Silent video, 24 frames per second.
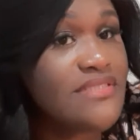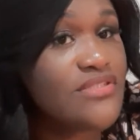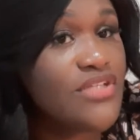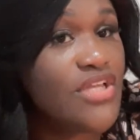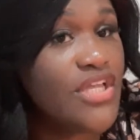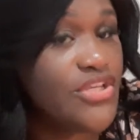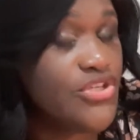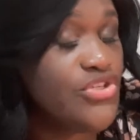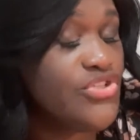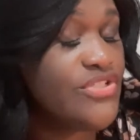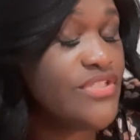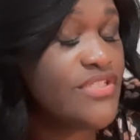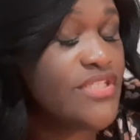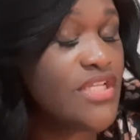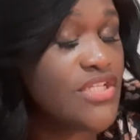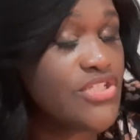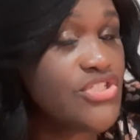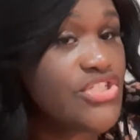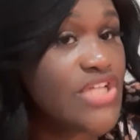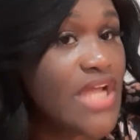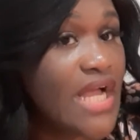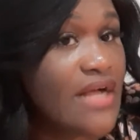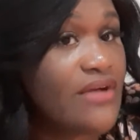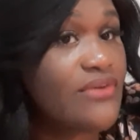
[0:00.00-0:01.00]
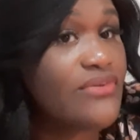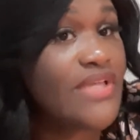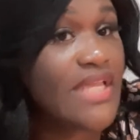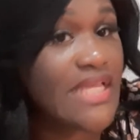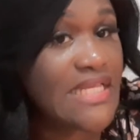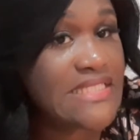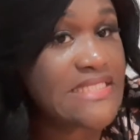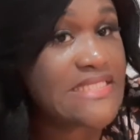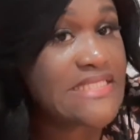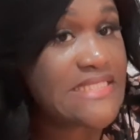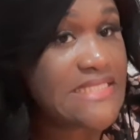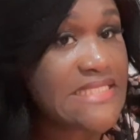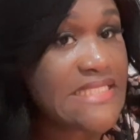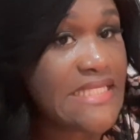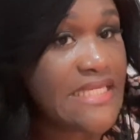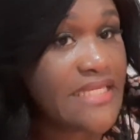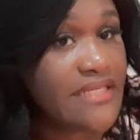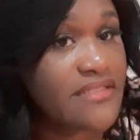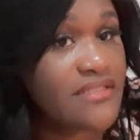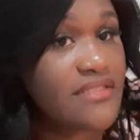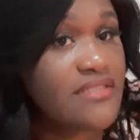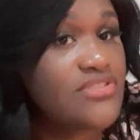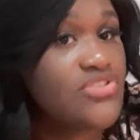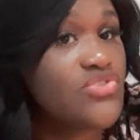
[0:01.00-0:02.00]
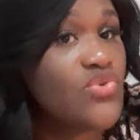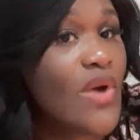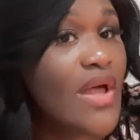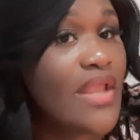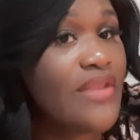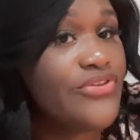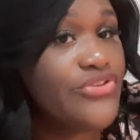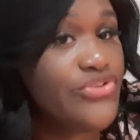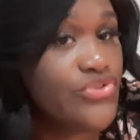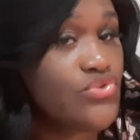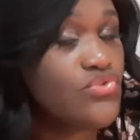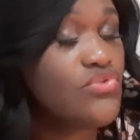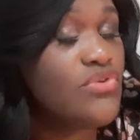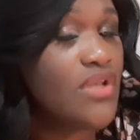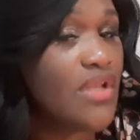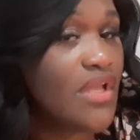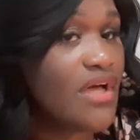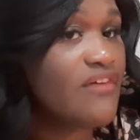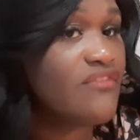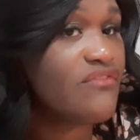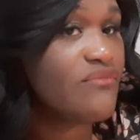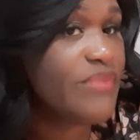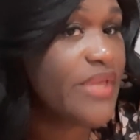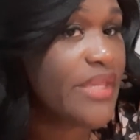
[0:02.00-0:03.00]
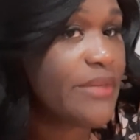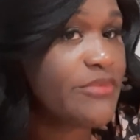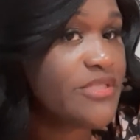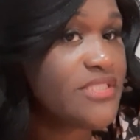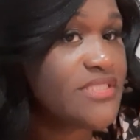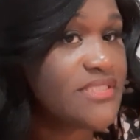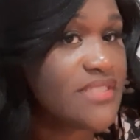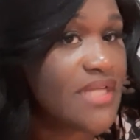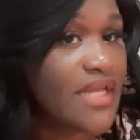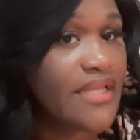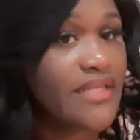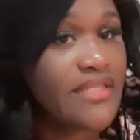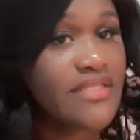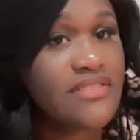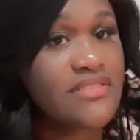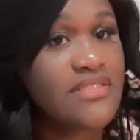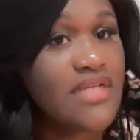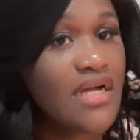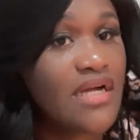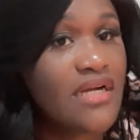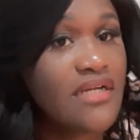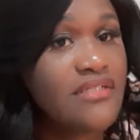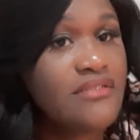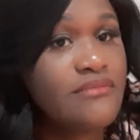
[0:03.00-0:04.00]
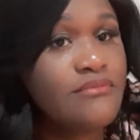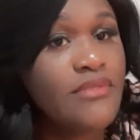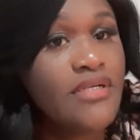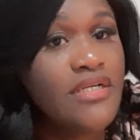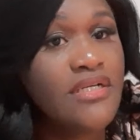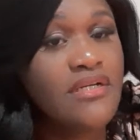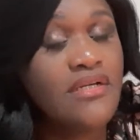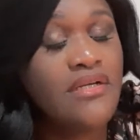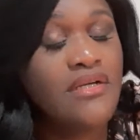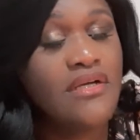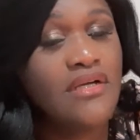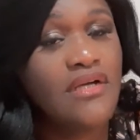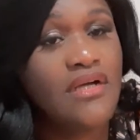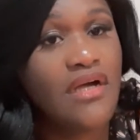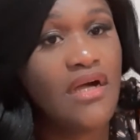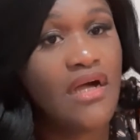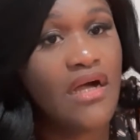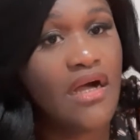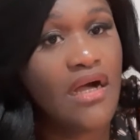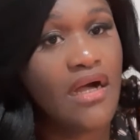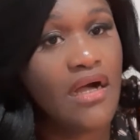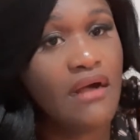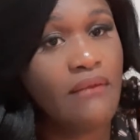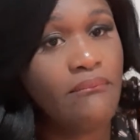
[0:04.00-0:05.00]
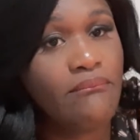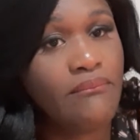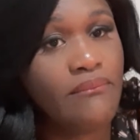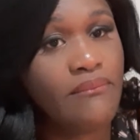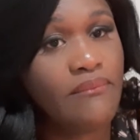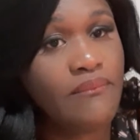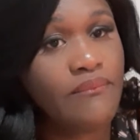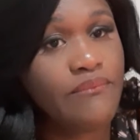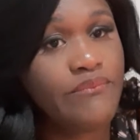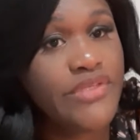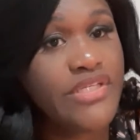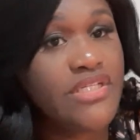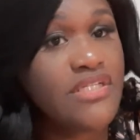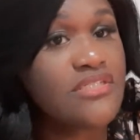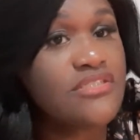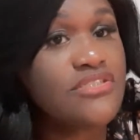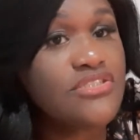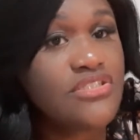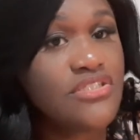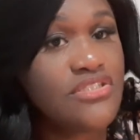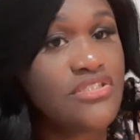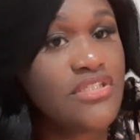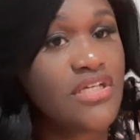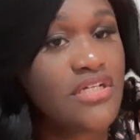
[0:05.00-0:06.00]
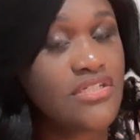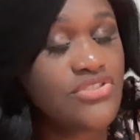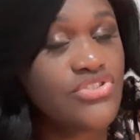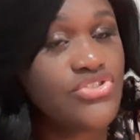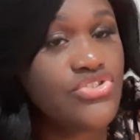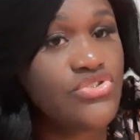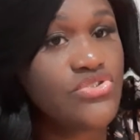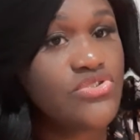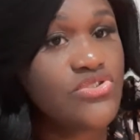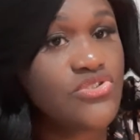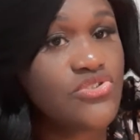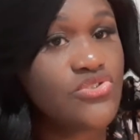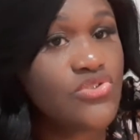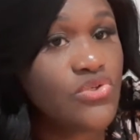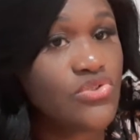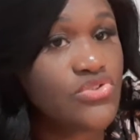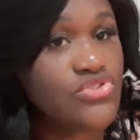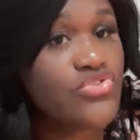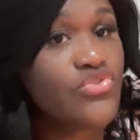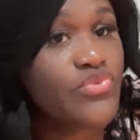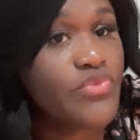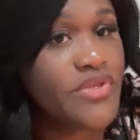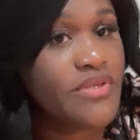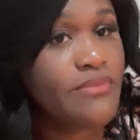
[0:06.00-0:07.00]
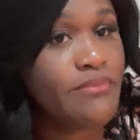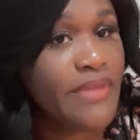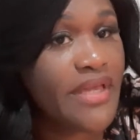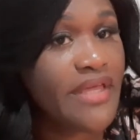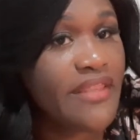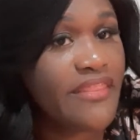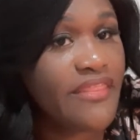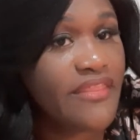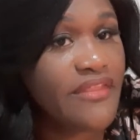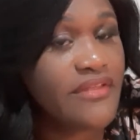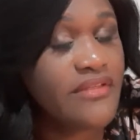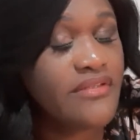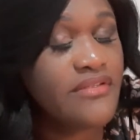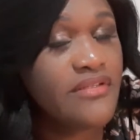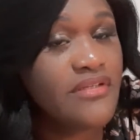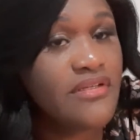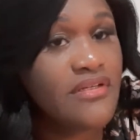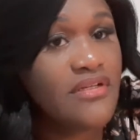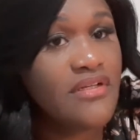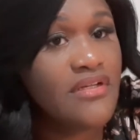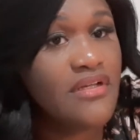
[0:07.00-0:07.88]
and the child can see it. So I do love Baby Signing Time because she does use those 3 methods